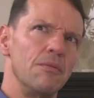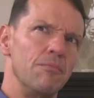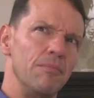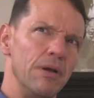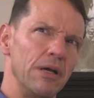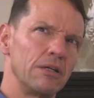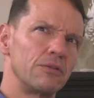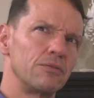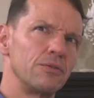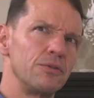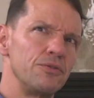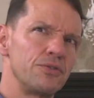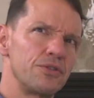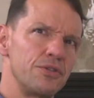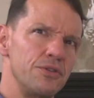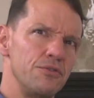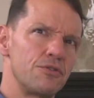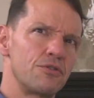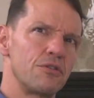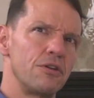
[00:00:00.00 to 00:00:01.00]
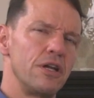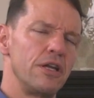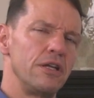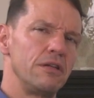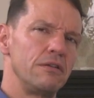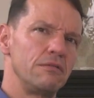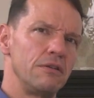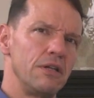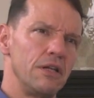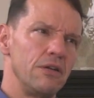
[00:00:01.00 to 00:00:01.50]
Belarus,
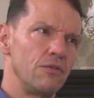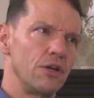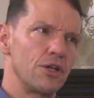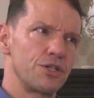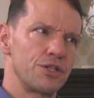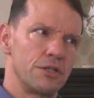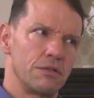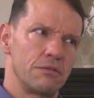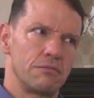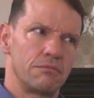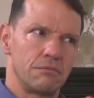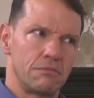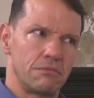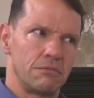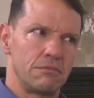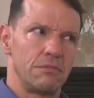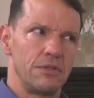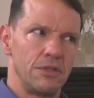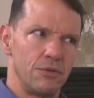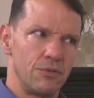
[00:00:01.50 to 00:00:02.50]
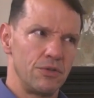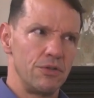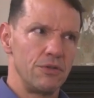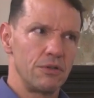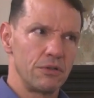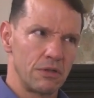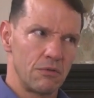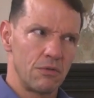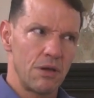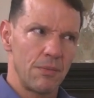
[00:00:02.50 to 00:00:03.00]
Ukraine, and Russia, there were
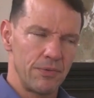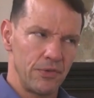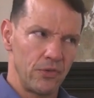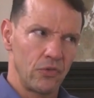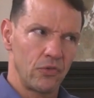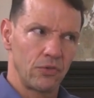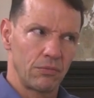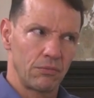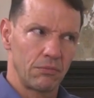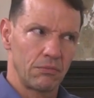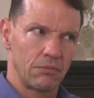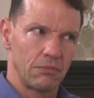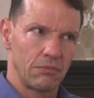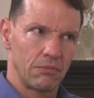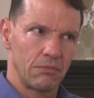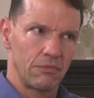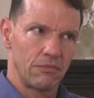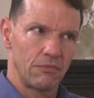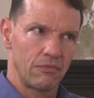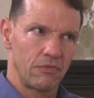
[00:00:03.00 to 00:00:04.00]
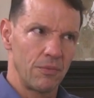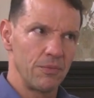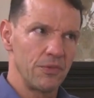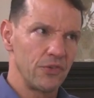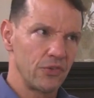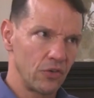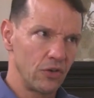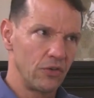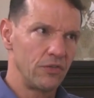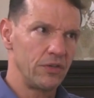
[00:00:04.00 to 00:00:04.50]
nuclear weapons from the
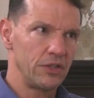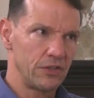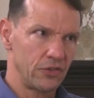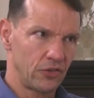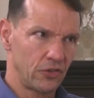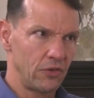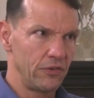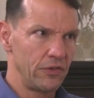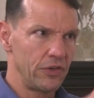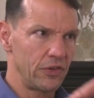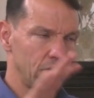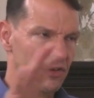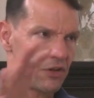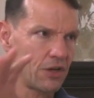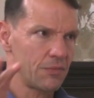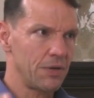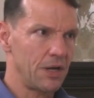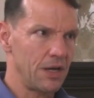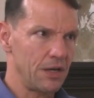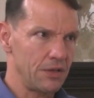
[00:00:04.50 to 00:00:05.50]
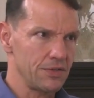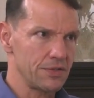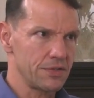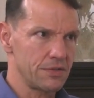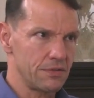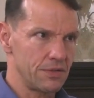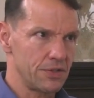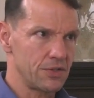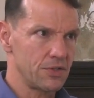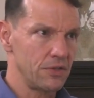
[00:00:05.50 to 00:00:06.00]
Soviet stockpiles
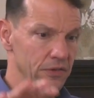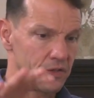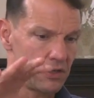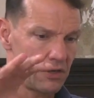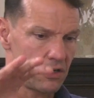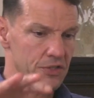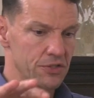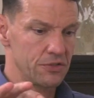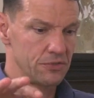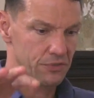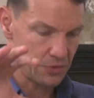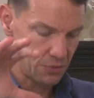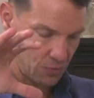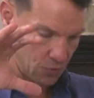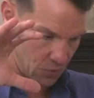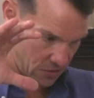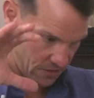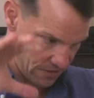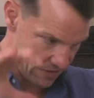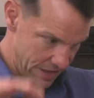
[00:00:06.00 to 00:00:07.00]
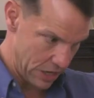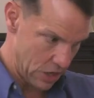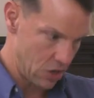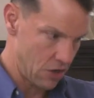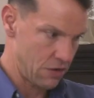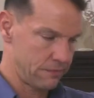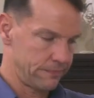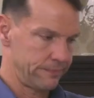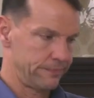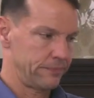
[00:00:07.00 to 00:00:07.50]
and Soviet arsenals were there.
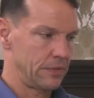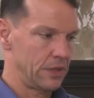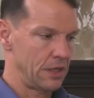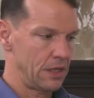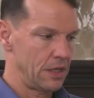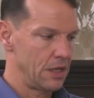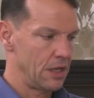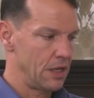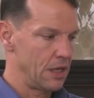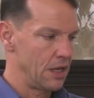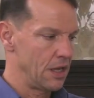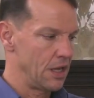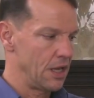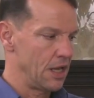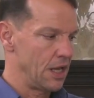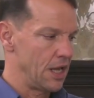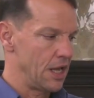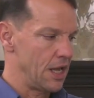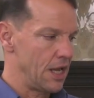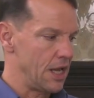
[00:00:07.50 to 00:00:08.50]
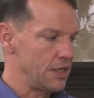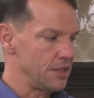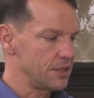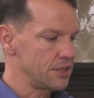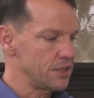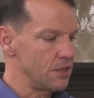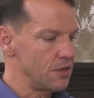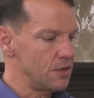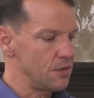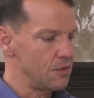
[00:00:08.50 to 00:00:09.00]
And
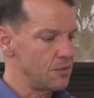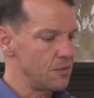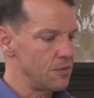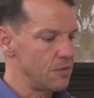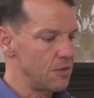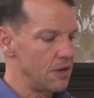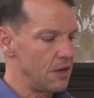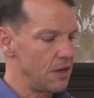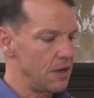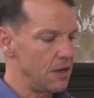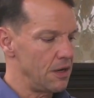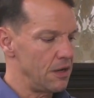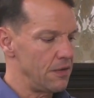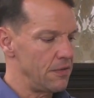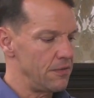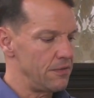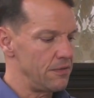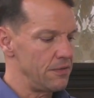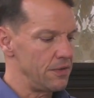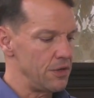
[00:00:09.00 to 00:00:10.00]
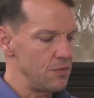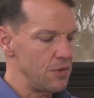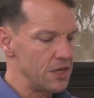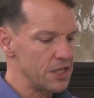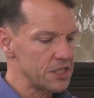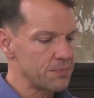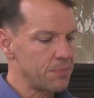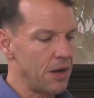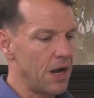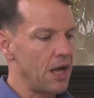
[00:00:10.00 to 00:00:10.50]
so
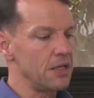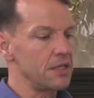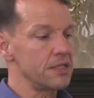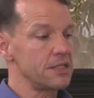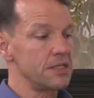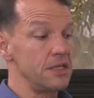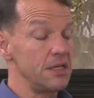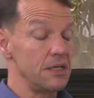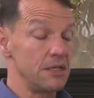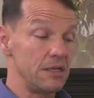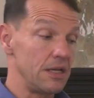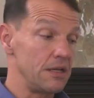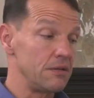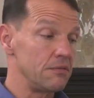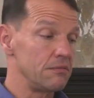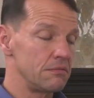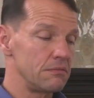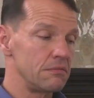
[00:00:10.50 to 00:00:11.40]
U.S. policy and